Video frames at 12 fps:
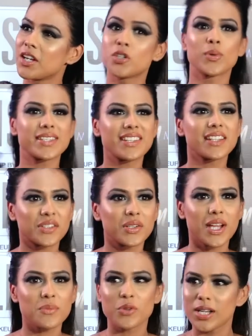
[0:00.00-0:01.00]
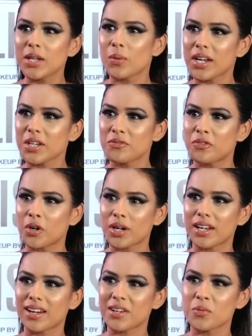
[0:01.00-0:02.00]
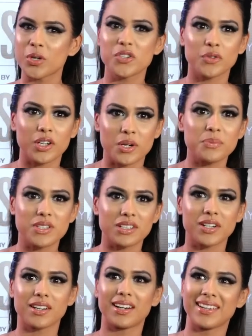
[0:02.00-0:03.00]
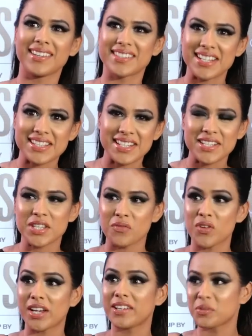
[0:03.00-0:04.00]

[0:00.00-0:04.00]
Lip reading: Twisted 3 I'm really waiting for. I wish Vikram sir is listening somewhere.